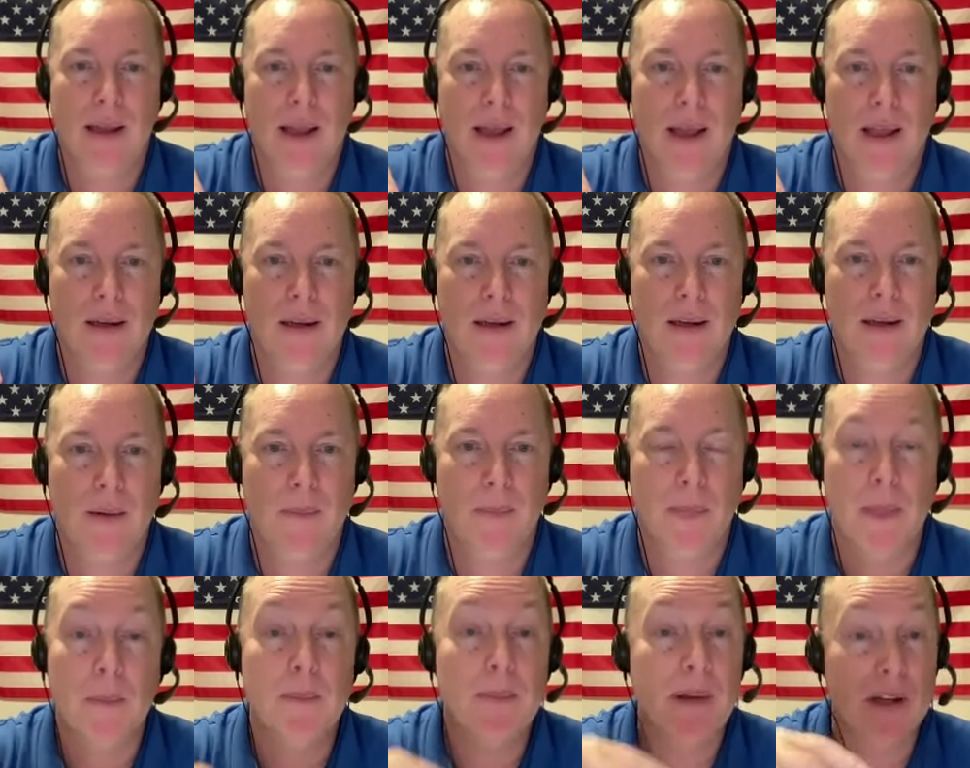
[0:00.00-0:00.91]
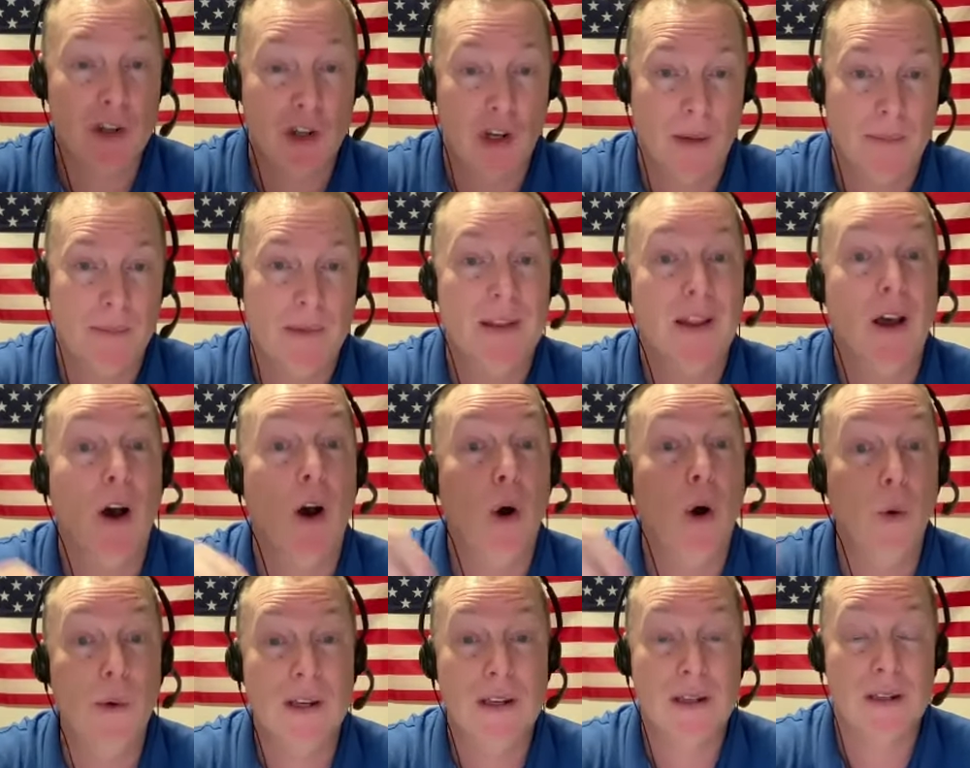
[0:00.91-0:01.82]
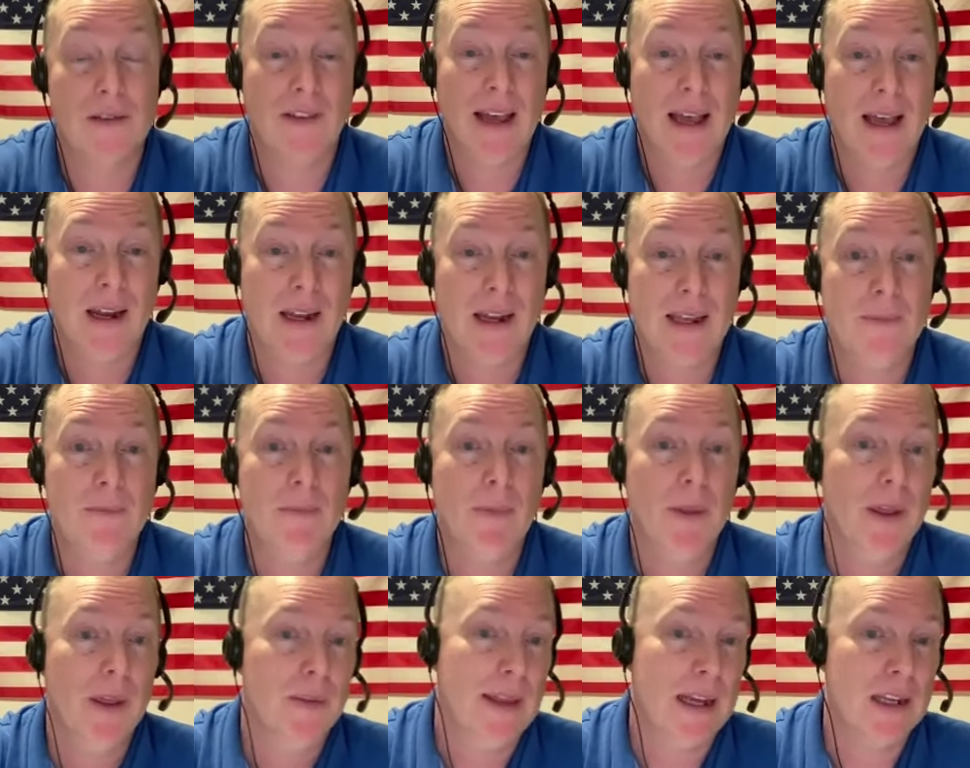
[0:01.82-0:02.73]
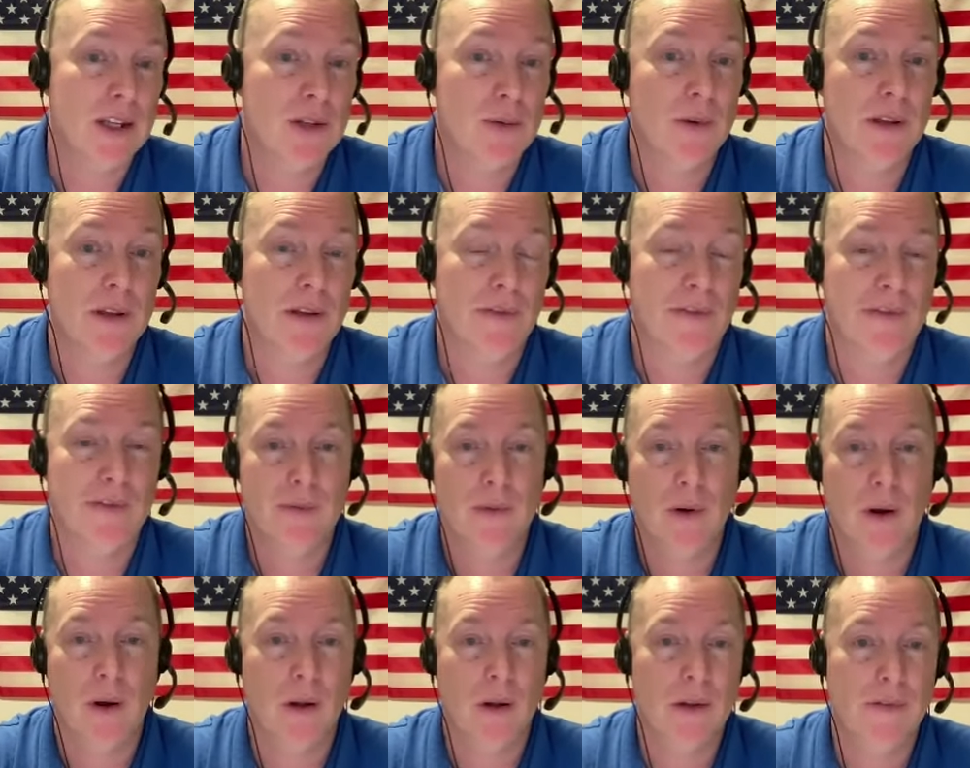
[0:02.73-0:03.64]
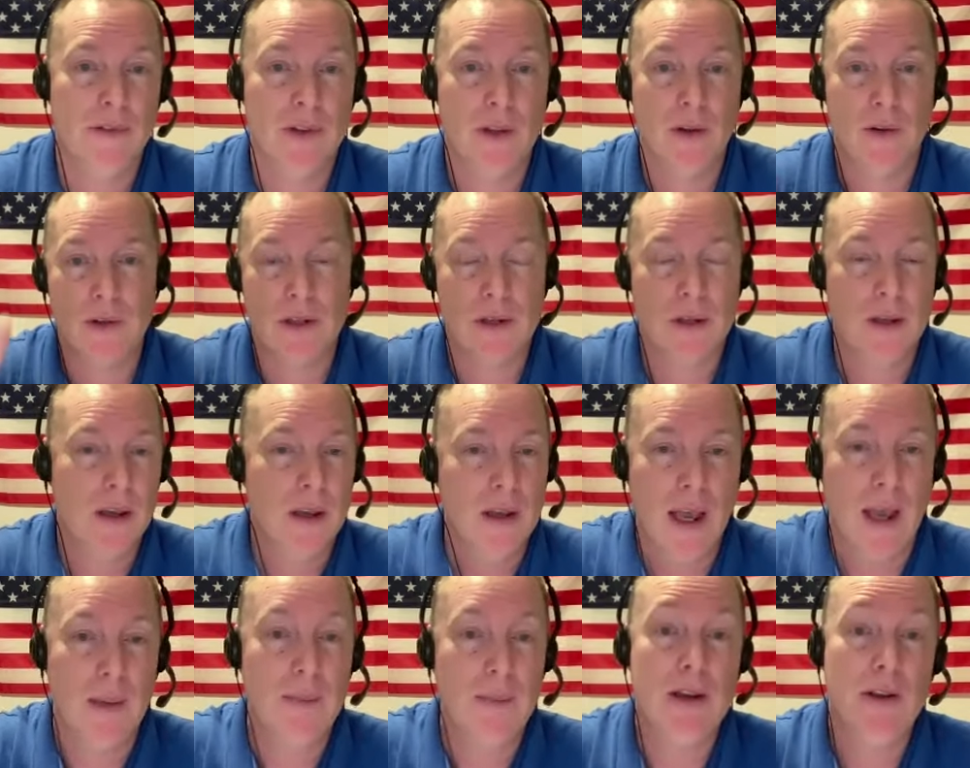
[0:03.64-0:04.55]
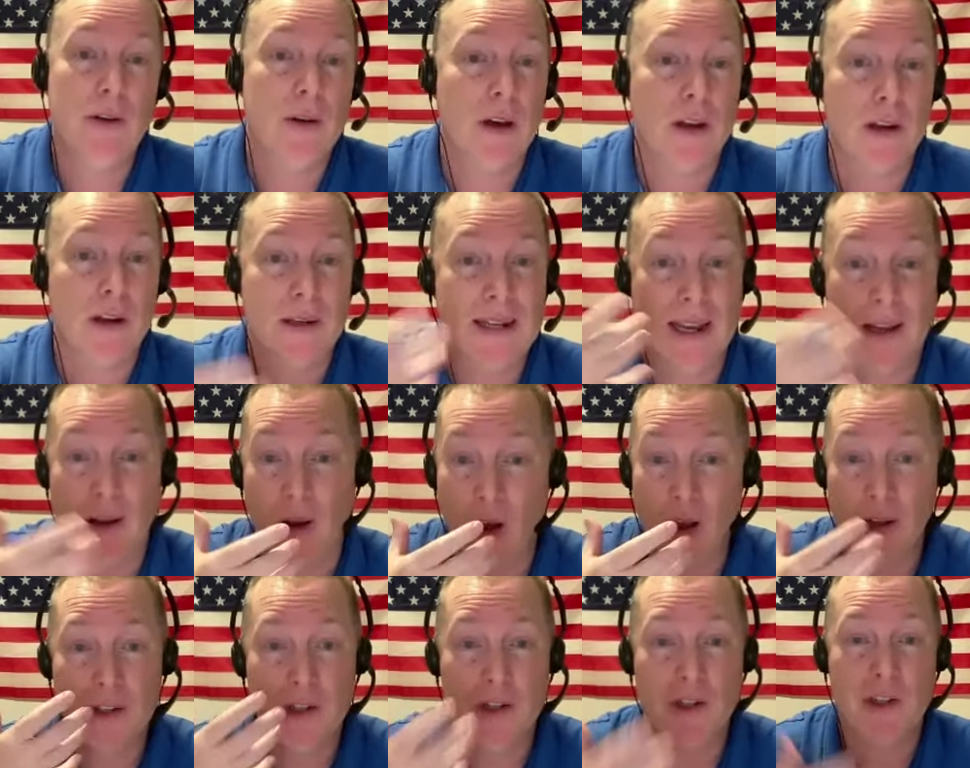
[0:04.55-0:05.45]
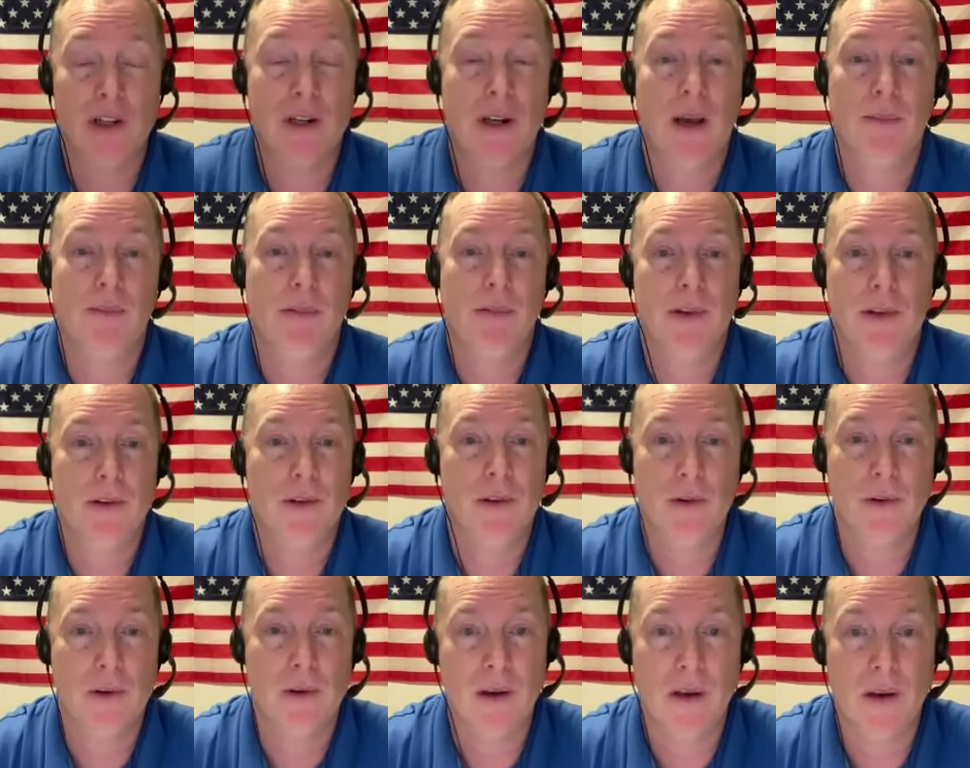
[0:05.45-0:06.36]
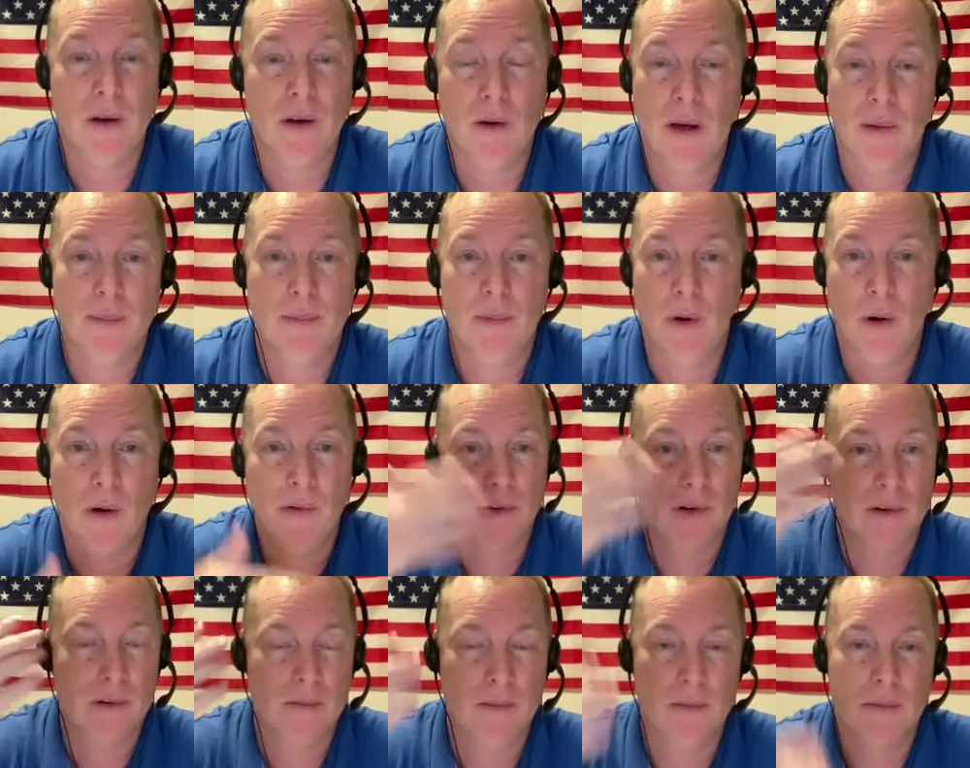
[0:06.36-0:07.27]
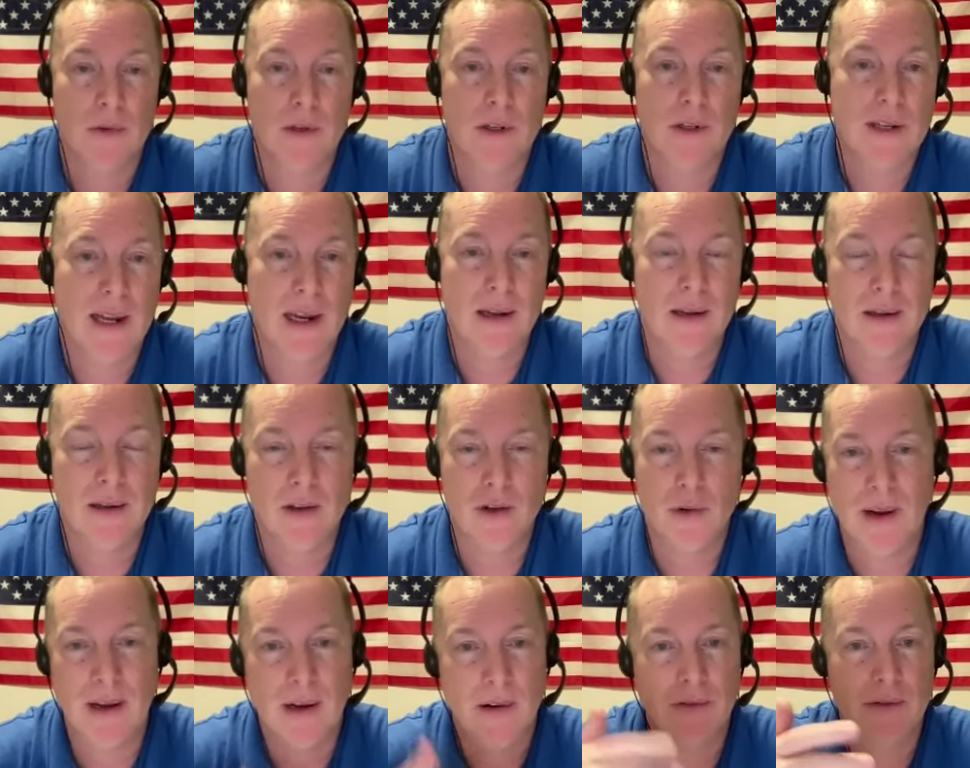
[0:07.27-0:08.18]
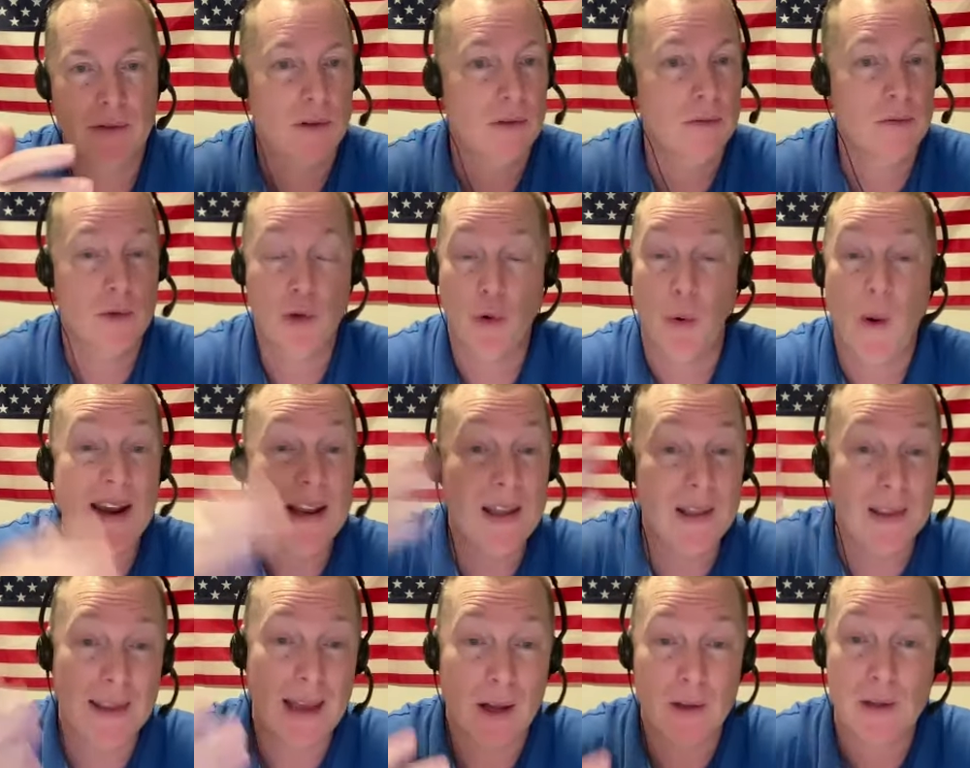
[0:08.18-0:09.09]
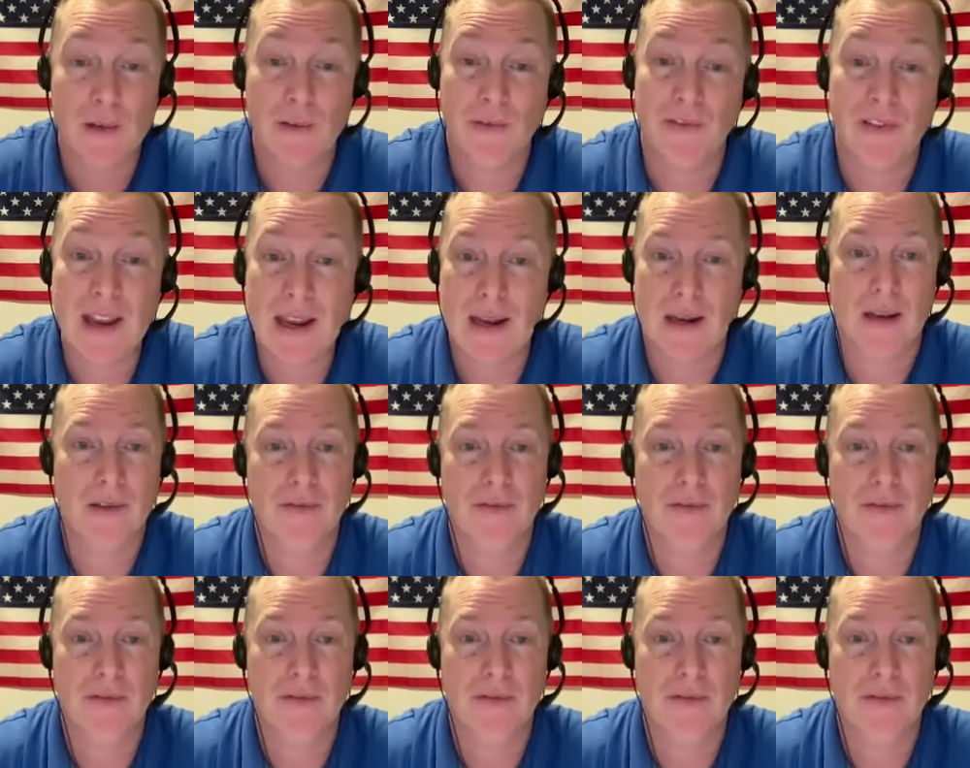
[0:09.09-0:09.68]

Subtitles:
and Bishop and the Owens Valley, that's where all of those. I mean, you got to take oxygen up with you. You can go up over 10, 12, 20,000 feet if you